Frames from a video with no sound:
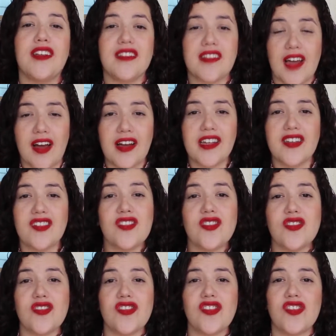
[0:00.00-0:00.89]
talking
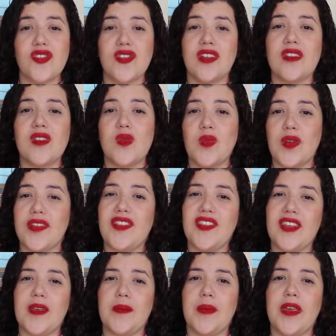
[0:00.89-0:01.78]
to your students
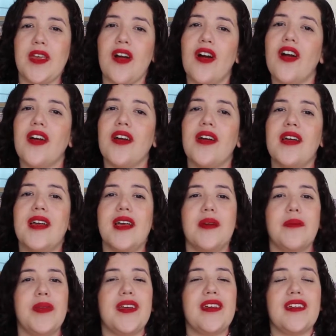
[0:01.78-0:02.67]
with TPR,
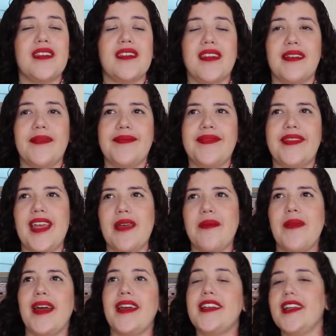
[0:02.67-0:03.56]
because
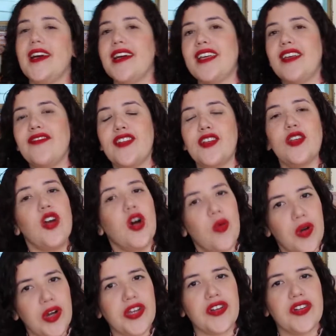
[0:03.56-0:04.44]
they might not even
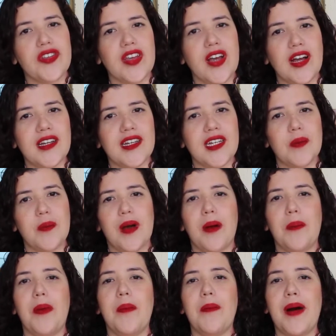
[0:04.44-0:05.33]
know what you're talking
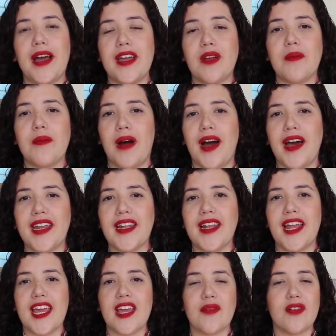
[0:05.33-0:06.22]
about, but by your body
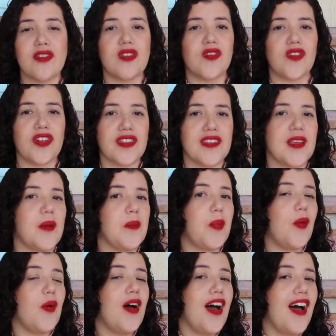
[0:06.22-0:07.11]
language, for
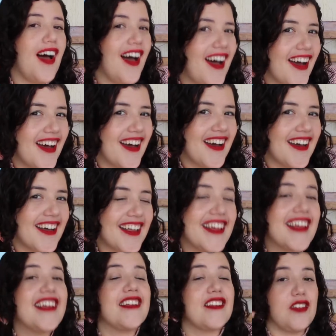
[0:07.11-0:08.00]
example,
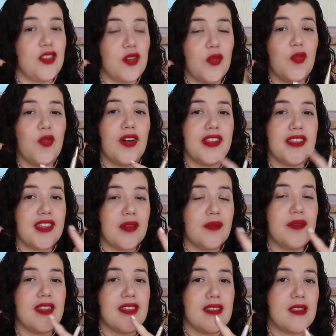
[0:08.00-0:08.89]
you want
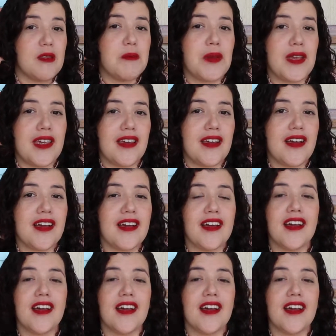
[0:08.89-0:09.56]
them to speak,